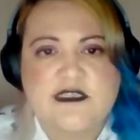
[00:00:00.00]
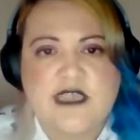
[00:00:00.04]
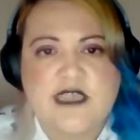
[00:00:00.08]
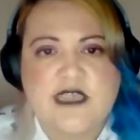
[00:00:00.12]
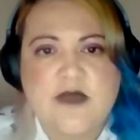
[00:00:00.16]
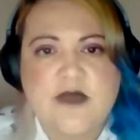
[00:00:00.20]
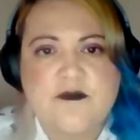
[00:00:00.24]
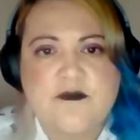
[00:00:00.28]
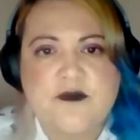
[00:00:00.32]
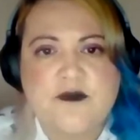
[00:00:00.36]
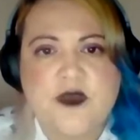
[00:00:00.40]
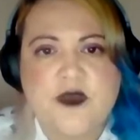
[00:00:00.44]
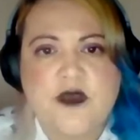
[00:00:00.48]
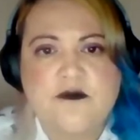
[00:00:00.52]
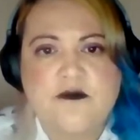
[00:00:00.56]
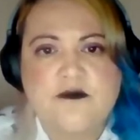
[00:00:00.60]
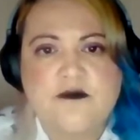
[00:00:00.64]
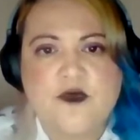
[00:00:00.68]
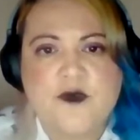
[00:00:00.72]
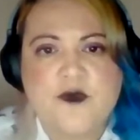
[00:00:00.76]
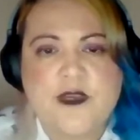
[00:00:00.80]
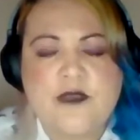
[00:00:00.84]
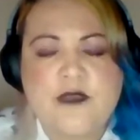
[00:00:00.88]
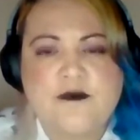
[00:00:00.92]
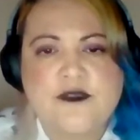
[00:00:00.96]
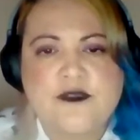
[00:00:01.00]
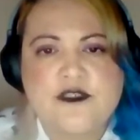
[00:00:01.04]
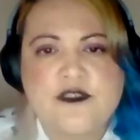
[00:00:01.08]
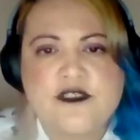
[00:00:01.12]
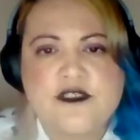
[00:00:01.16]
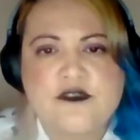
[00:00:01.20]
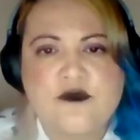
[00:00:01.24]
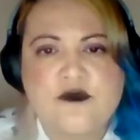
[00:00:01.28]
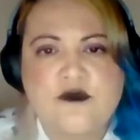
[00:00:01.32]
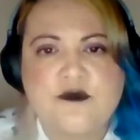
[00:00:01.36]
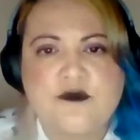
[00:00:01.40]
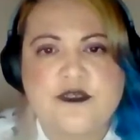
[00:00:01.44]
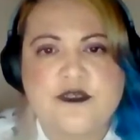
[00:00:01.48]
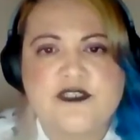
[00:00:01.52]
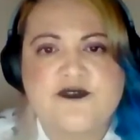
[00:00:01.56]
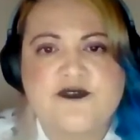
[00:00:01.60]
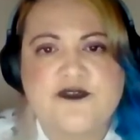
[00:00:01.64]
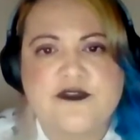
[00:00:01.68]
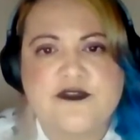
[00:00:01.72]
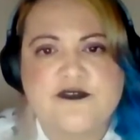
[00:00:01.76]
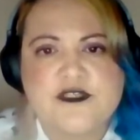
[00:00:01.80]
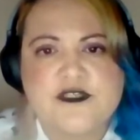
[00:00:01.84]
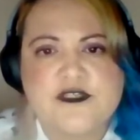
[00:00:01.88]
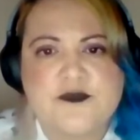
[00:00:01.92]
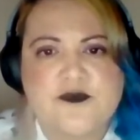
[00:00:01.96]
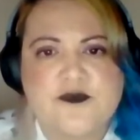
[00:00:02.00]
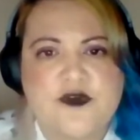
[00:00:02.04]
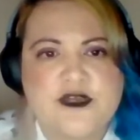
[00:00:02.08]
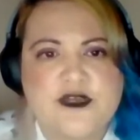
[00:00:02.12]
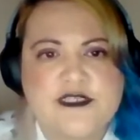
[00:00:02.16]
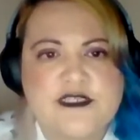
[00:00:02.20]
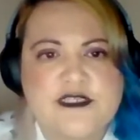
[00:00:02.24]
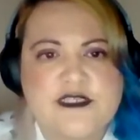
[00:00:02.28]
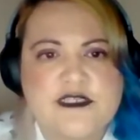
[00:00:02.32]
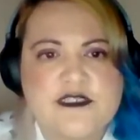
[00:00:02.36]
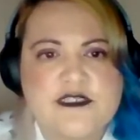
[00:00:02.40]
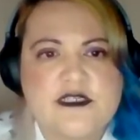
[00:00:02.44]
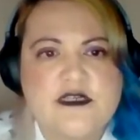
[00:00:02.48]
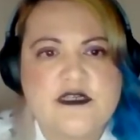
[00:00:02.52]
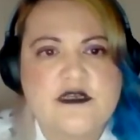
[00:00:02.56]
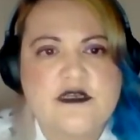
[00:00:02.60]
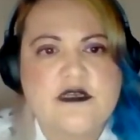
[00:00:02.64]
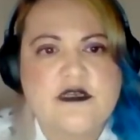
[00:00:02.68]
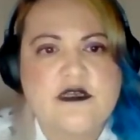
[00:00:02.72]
that, but Marie was always full of surprises.